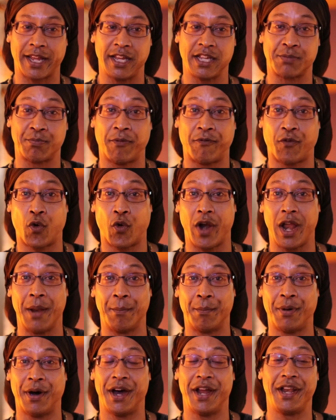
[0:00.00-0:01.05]
I guess,
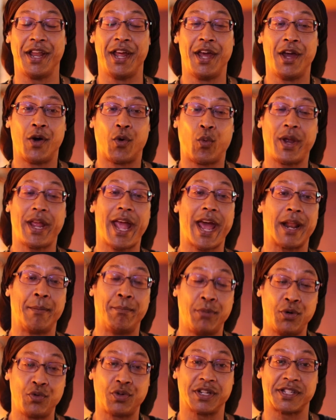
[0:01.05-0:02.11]
beforehand, but we had
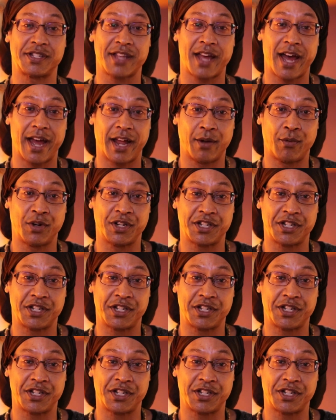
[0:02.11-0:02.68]
a bunkasai,